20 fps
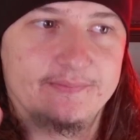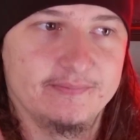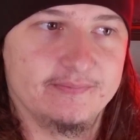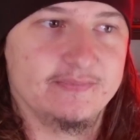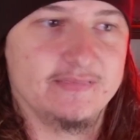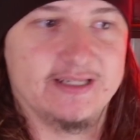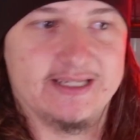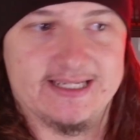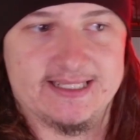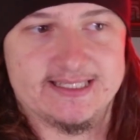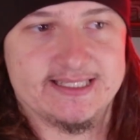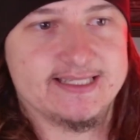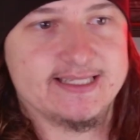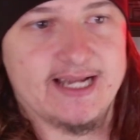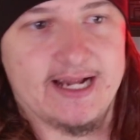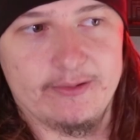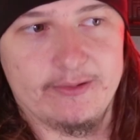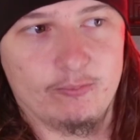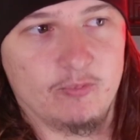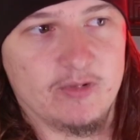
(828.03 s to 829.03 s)
let's
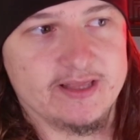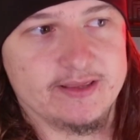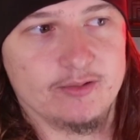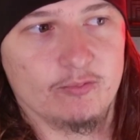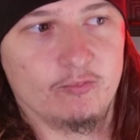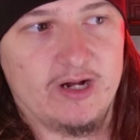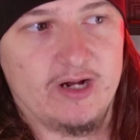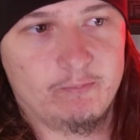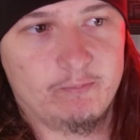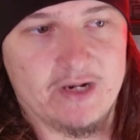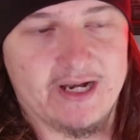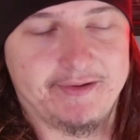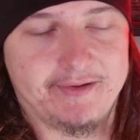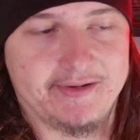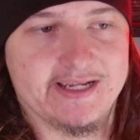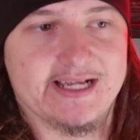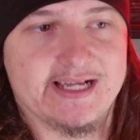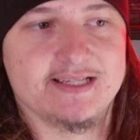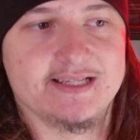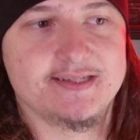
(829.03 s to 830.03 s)
say with the one where
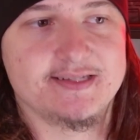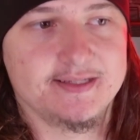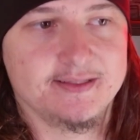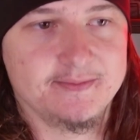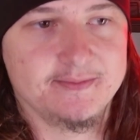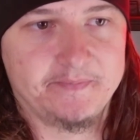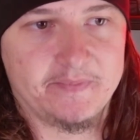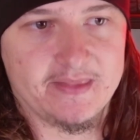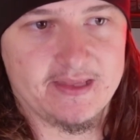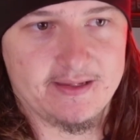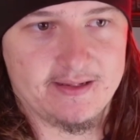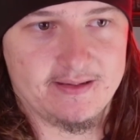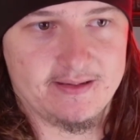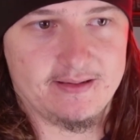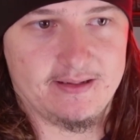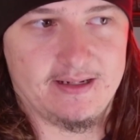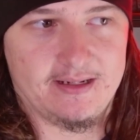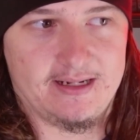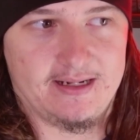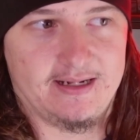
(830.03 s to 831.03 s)
he has
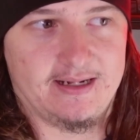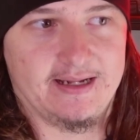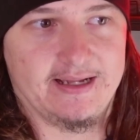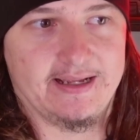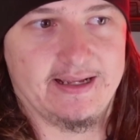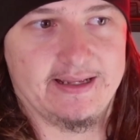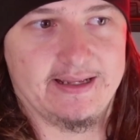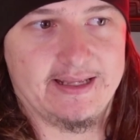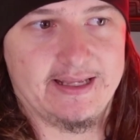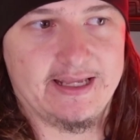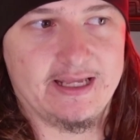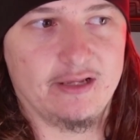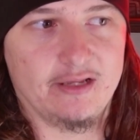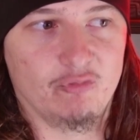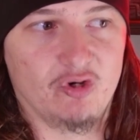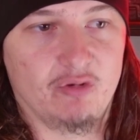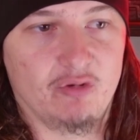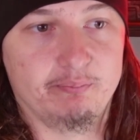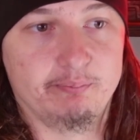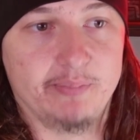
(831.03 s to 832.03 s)

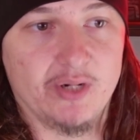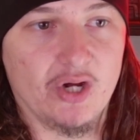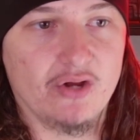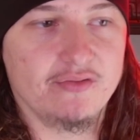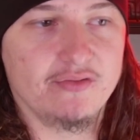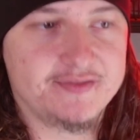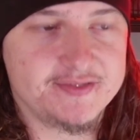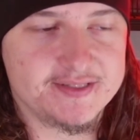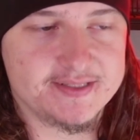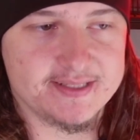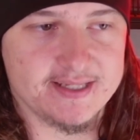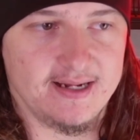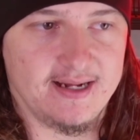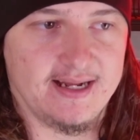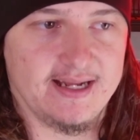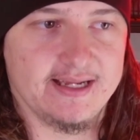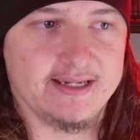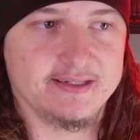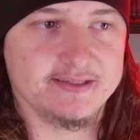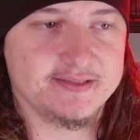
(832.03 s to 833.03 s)
him on both
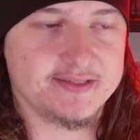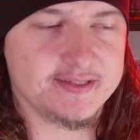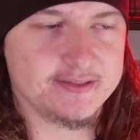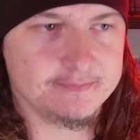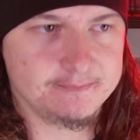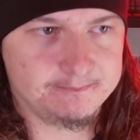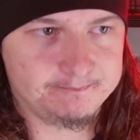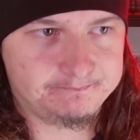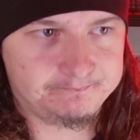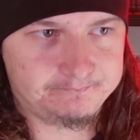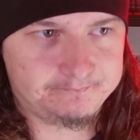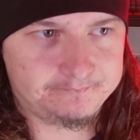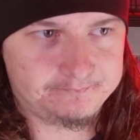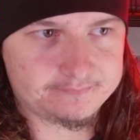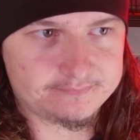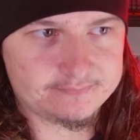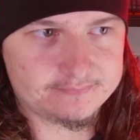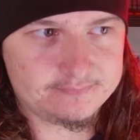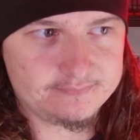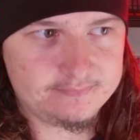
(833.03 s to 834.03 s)
sides,
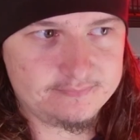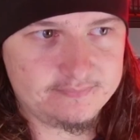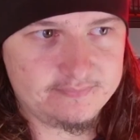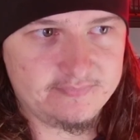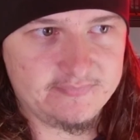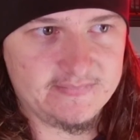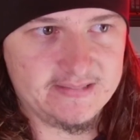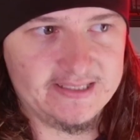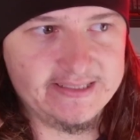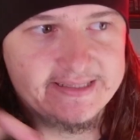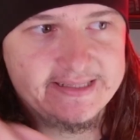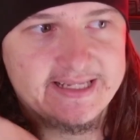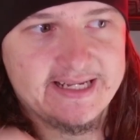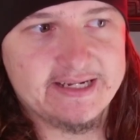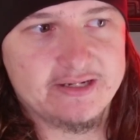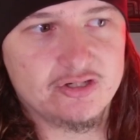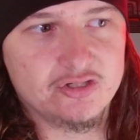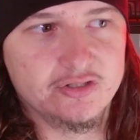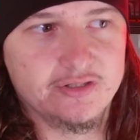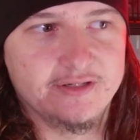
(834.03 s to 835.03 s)

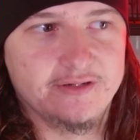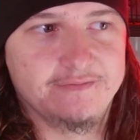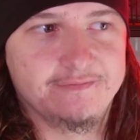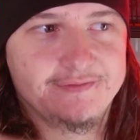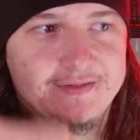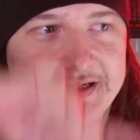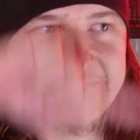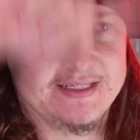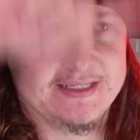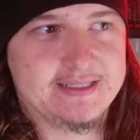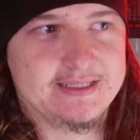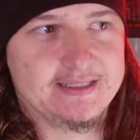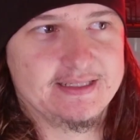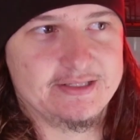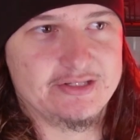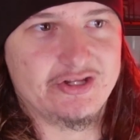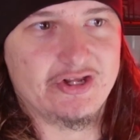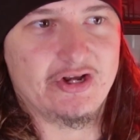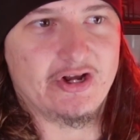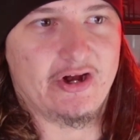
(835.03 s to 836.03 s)
they could have
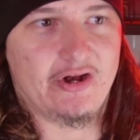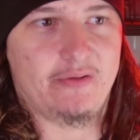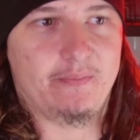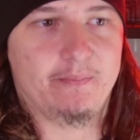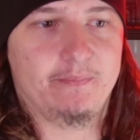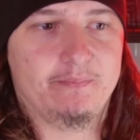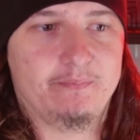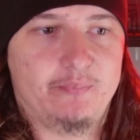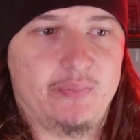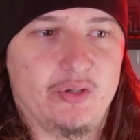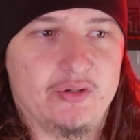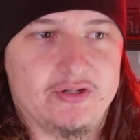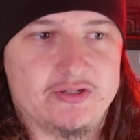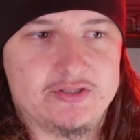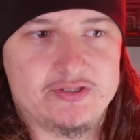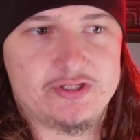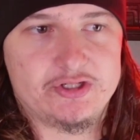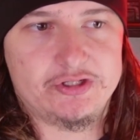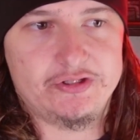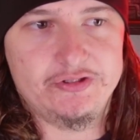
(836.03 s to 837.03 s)

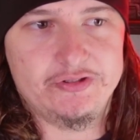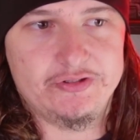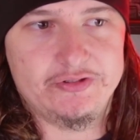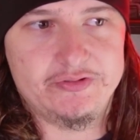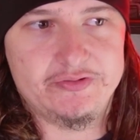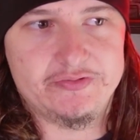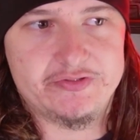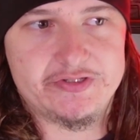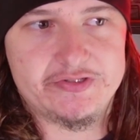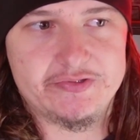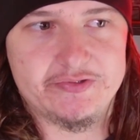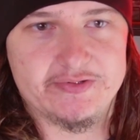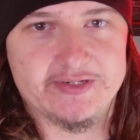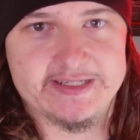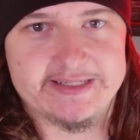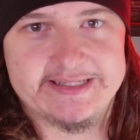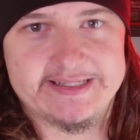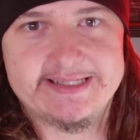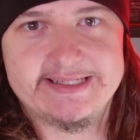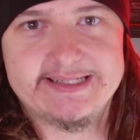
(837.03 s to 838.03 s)
put two sort
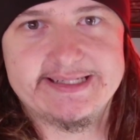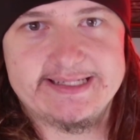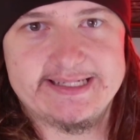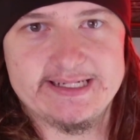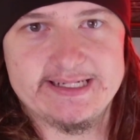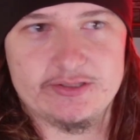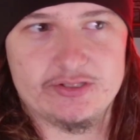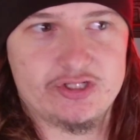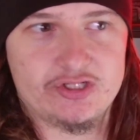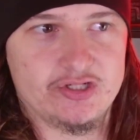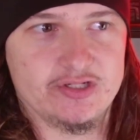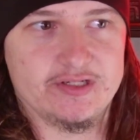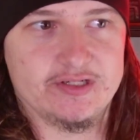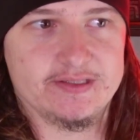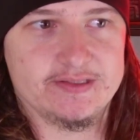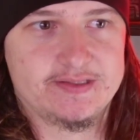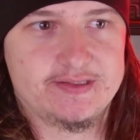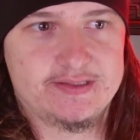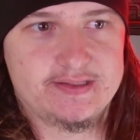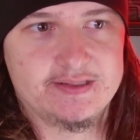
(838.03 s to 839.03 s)
of
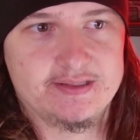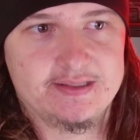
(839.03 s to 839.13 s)
stitches